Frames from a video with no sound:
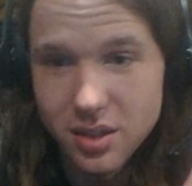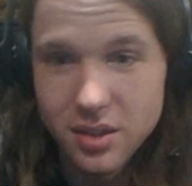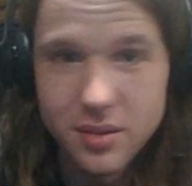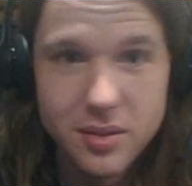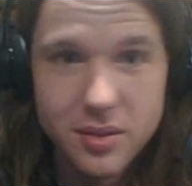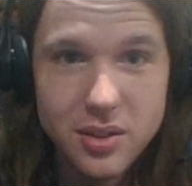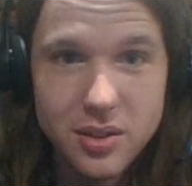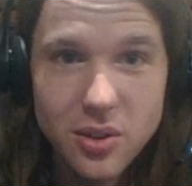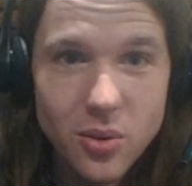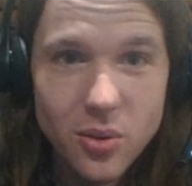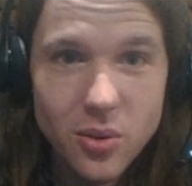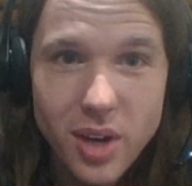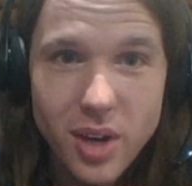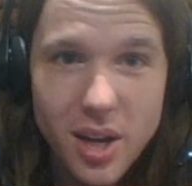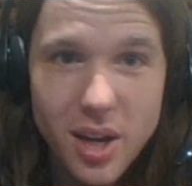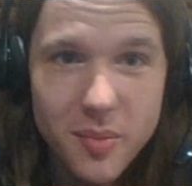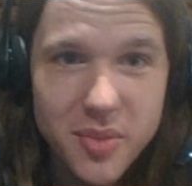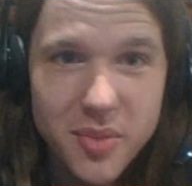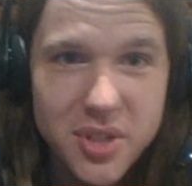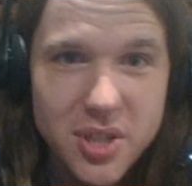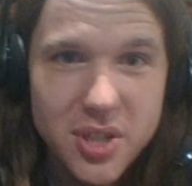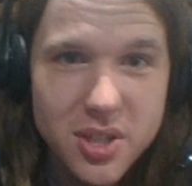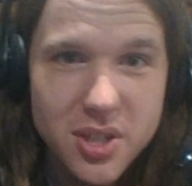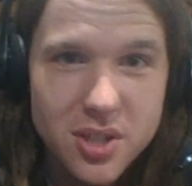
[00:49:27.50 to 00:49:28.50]
no
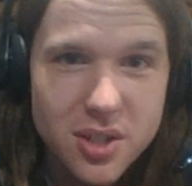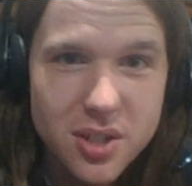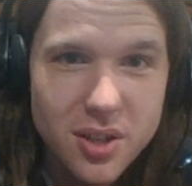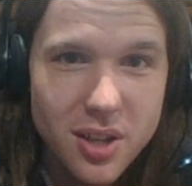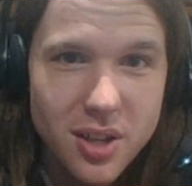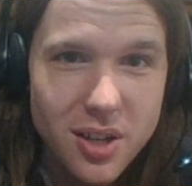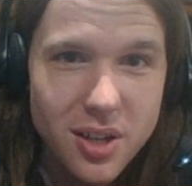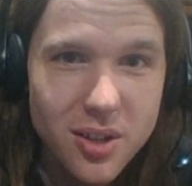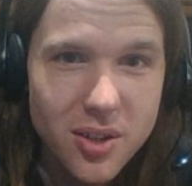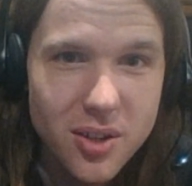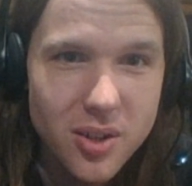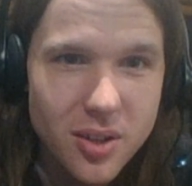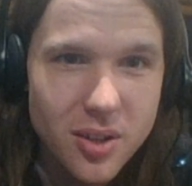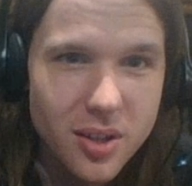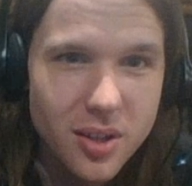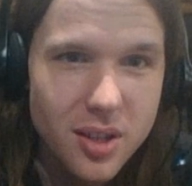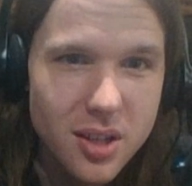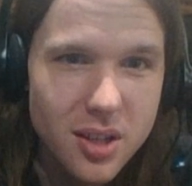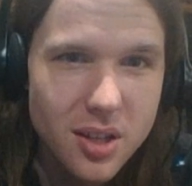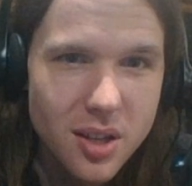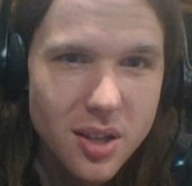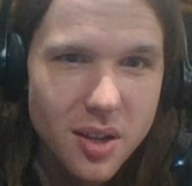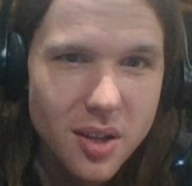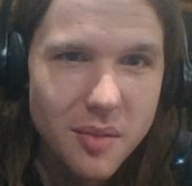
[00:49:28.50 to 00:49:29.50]
competition there.
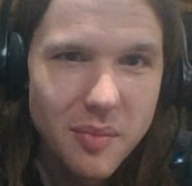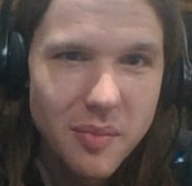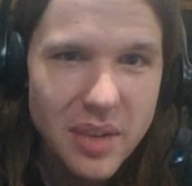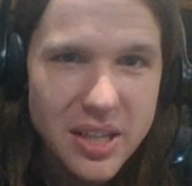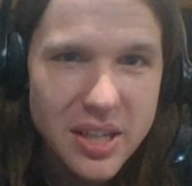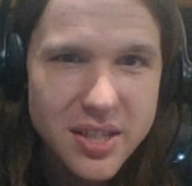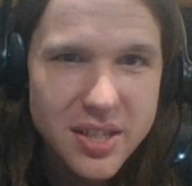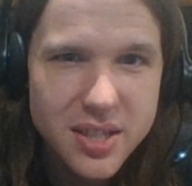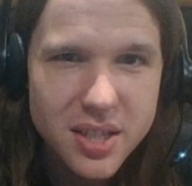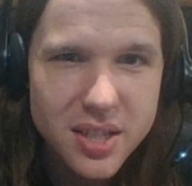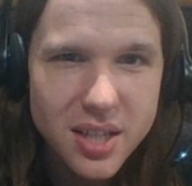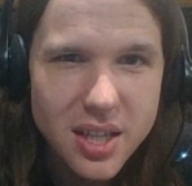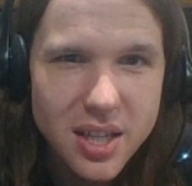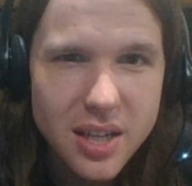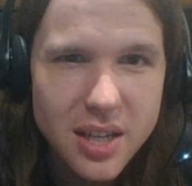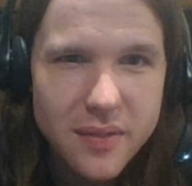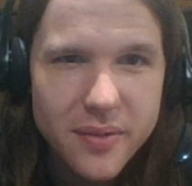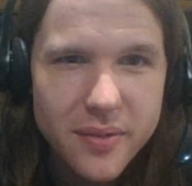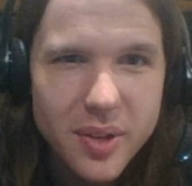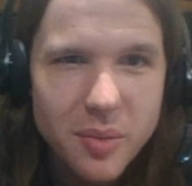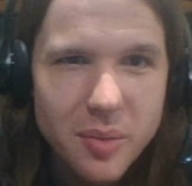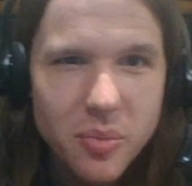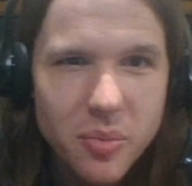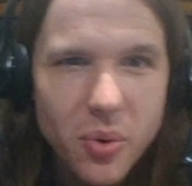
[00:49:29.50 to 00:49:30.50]
Best
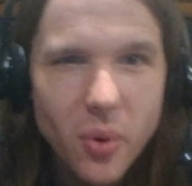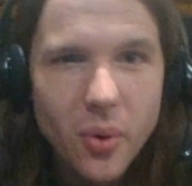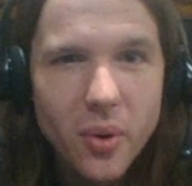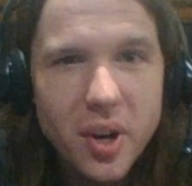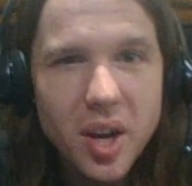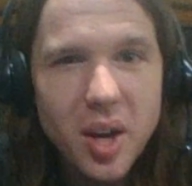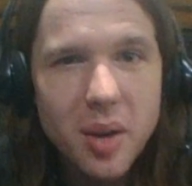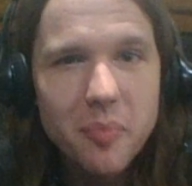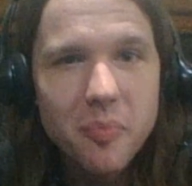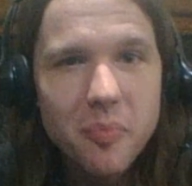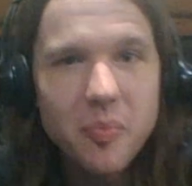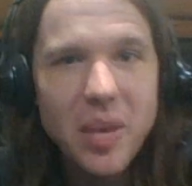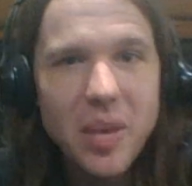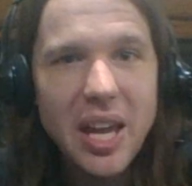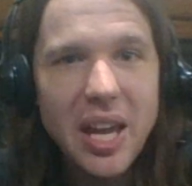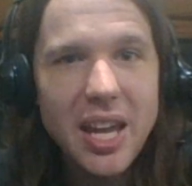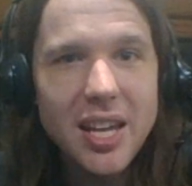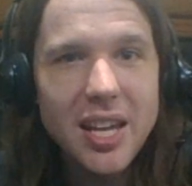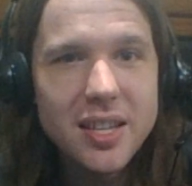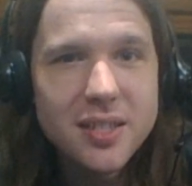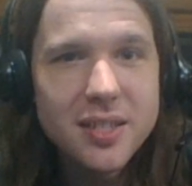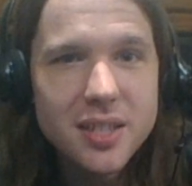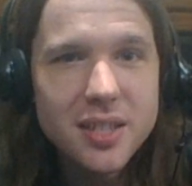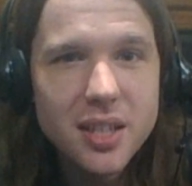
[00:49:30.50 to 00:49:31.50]
Evening Program
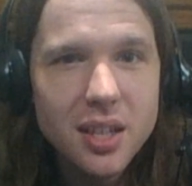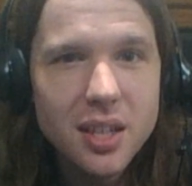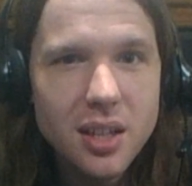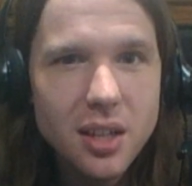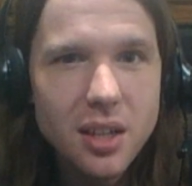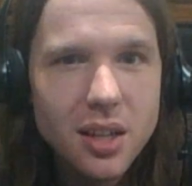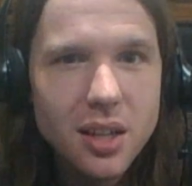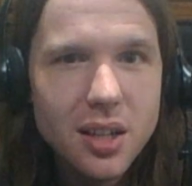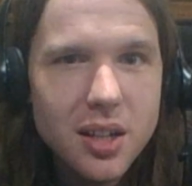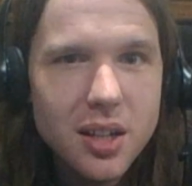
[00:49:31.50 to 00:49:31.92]
Pacing.